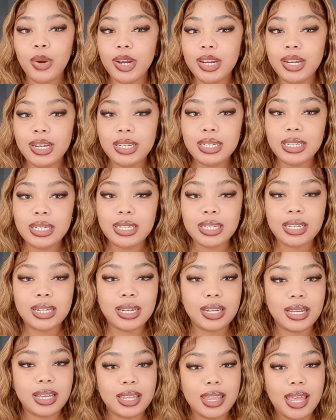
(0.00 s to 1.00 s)
in
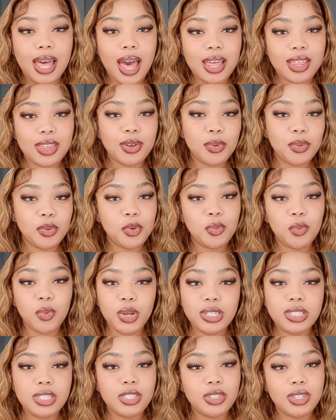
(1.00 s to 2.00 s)
the other room
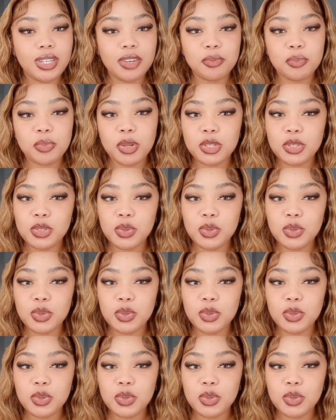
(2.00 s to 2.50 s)
waiting to give it.